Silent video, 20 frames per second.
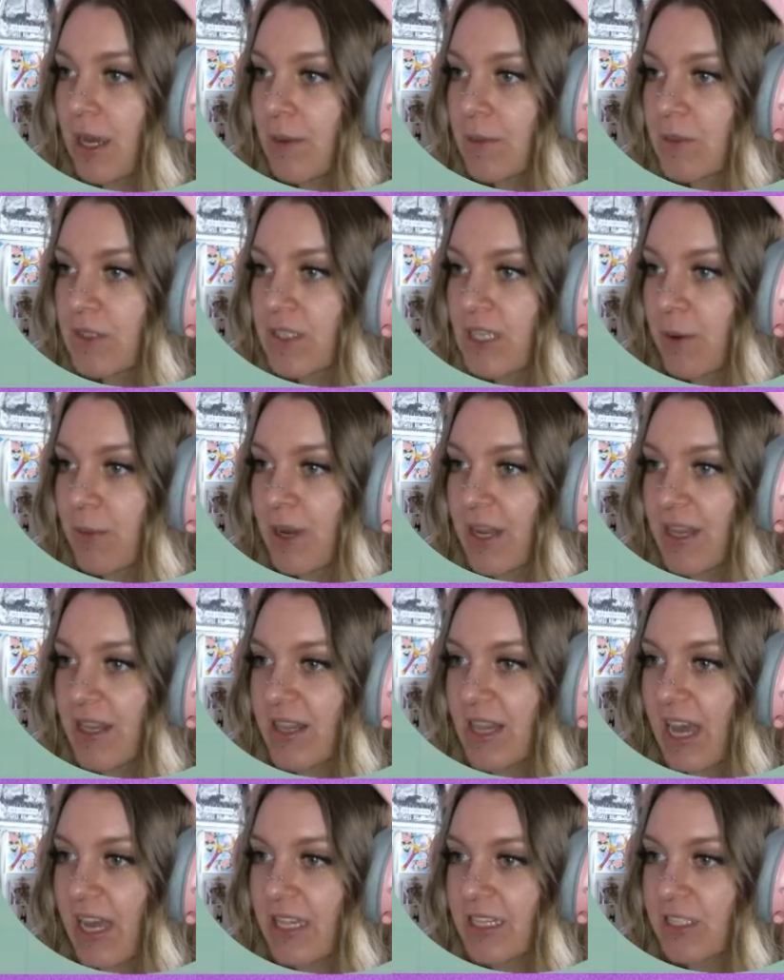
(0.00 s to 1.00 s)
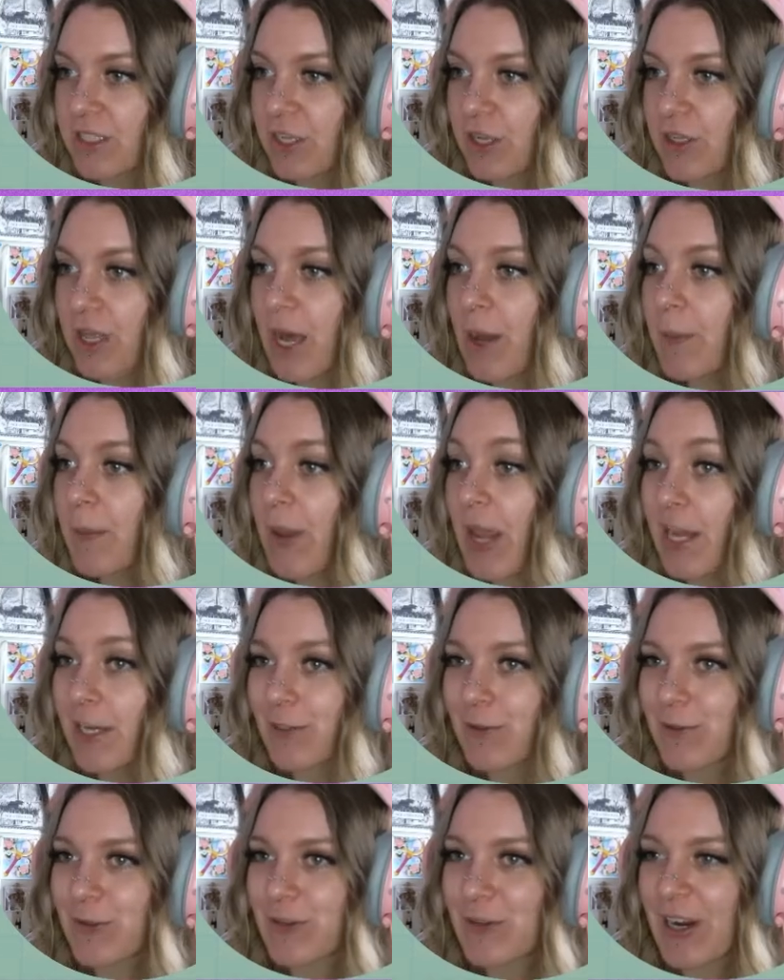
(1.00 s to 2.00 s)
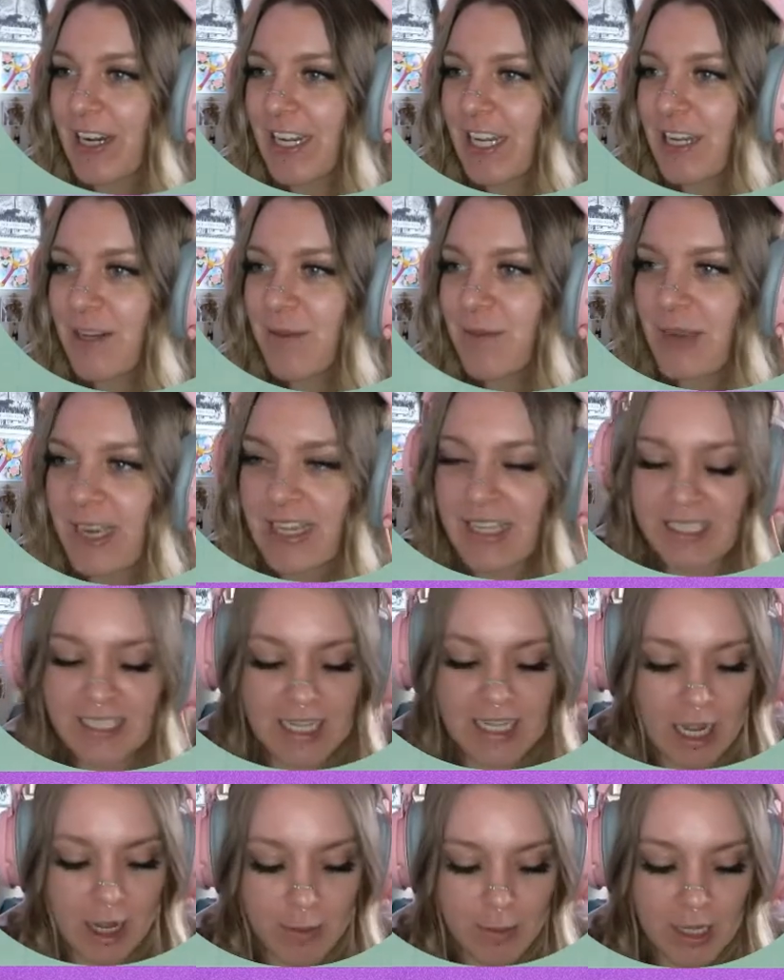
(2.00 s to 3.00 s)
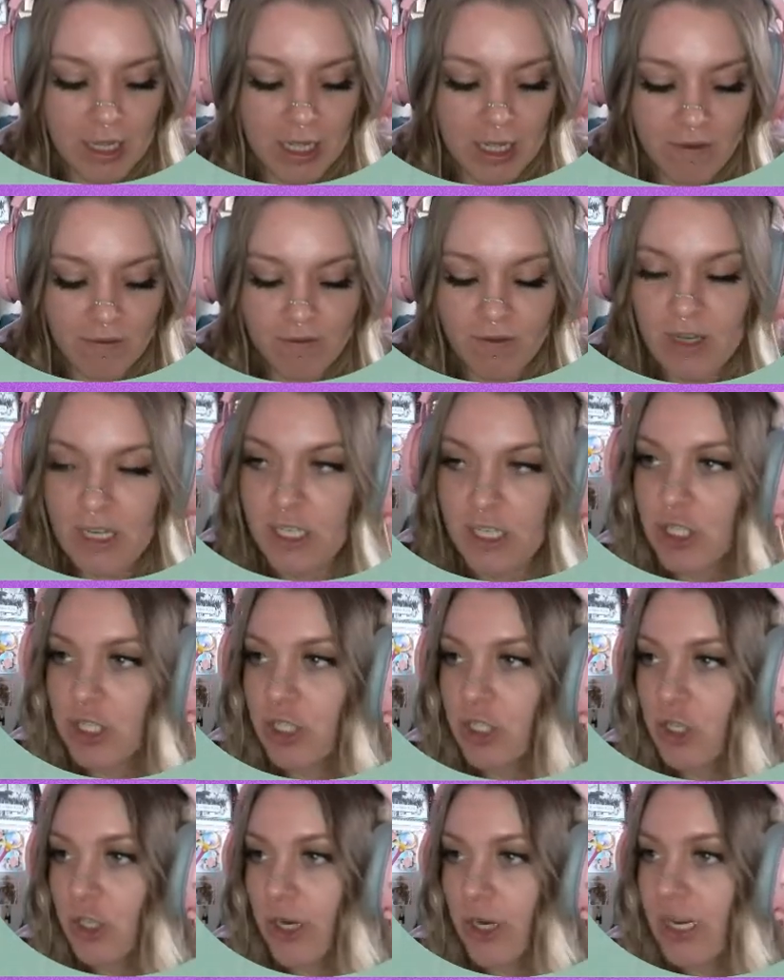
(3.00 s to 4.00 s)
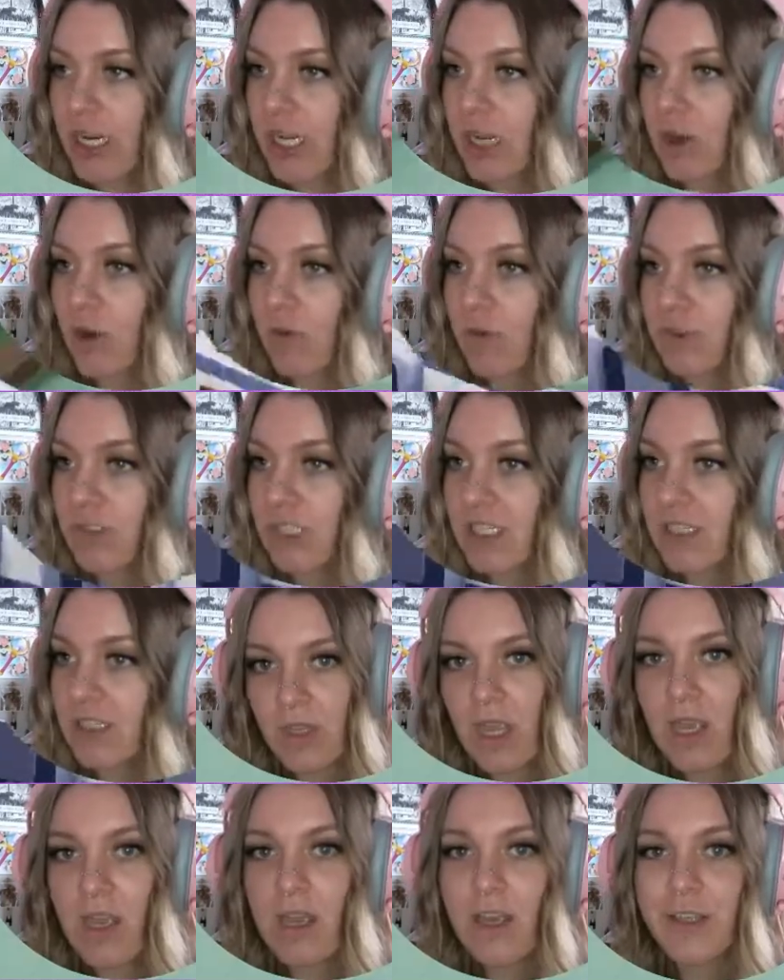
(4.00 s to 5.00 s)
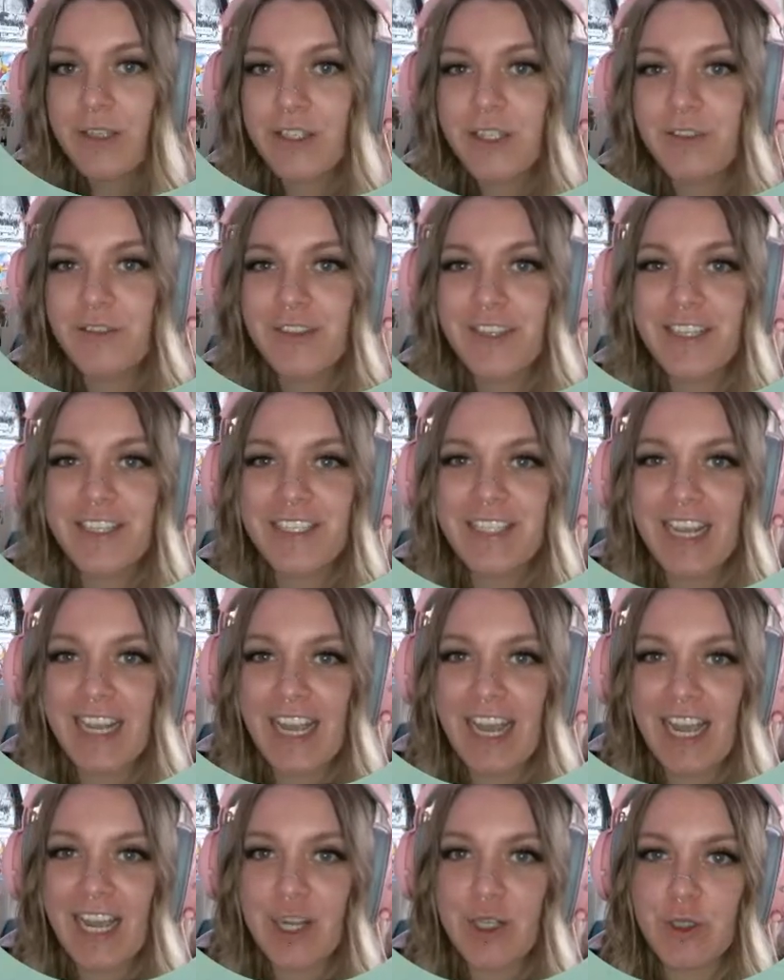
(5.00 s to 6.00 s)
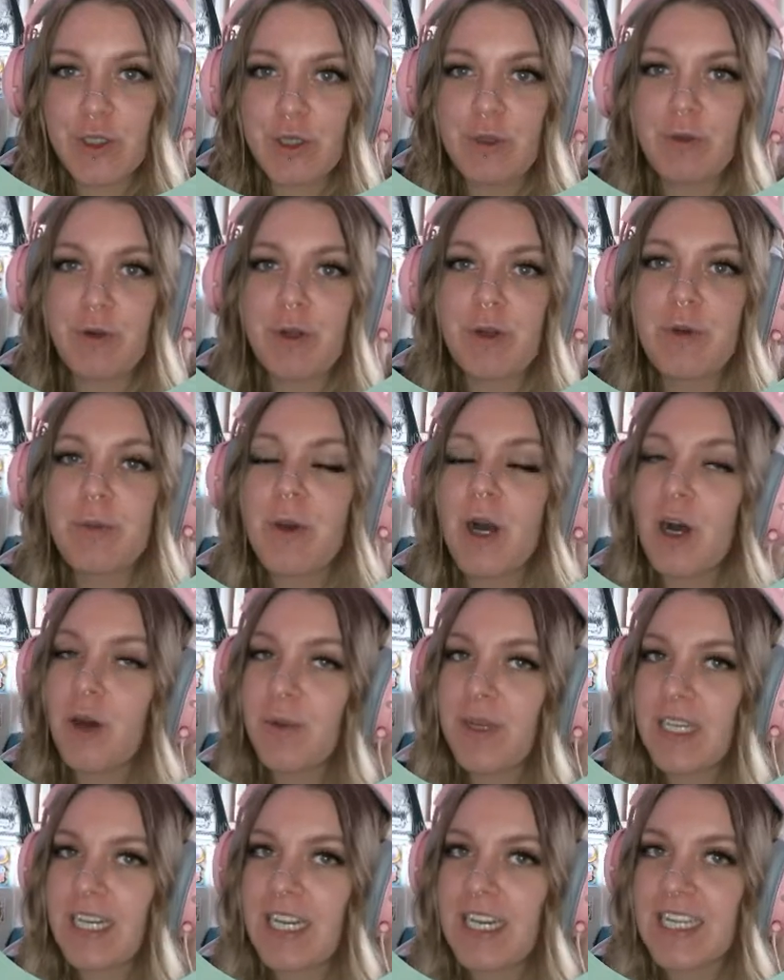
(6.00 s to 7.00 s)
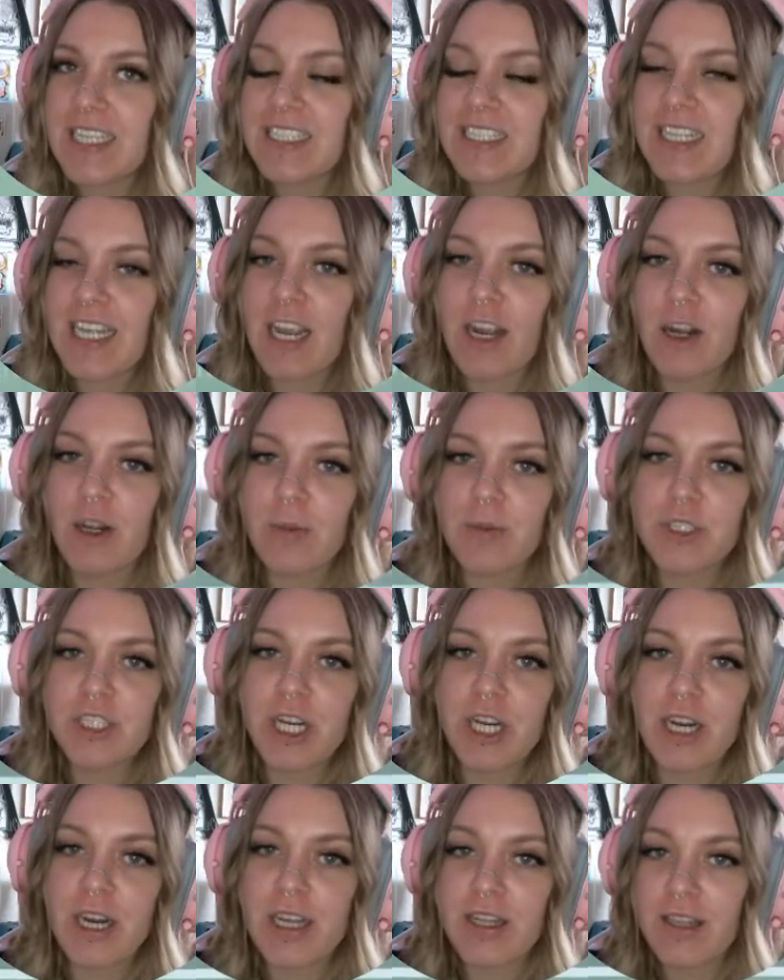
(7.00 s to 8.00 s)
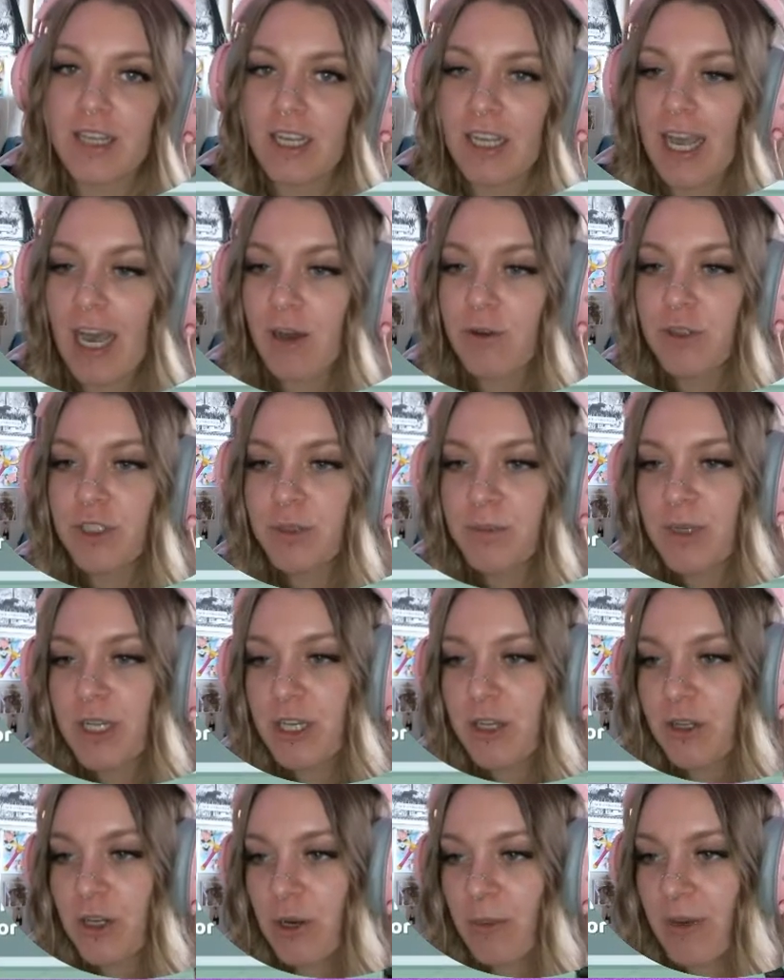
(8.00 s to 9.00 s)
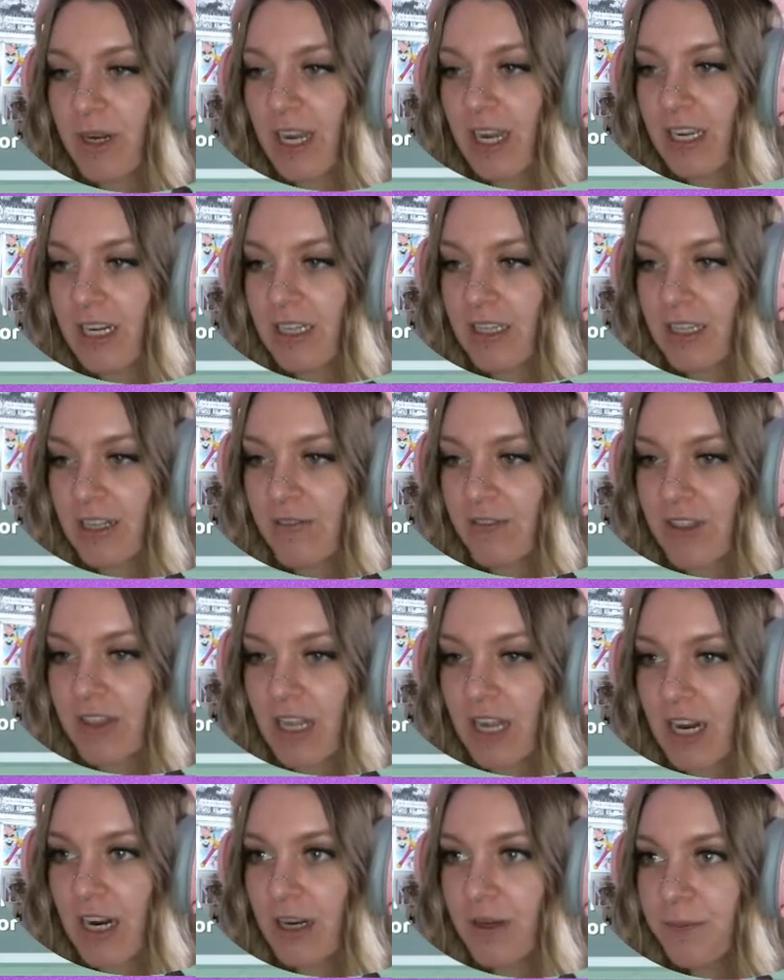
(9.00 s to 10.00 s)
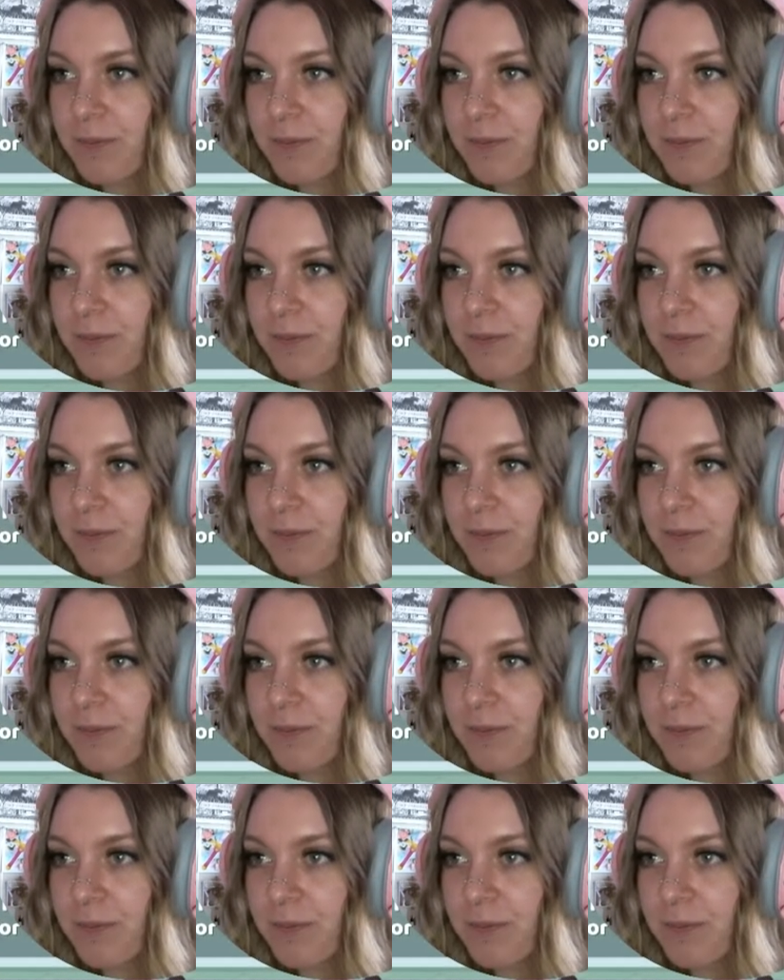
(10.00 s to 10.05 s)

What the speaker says: So that way that is all up and running by the time he finishes training, hopefully. So for the psychiatry room, all we need is the armchair and the couch, but you know we're not gonna leave it there.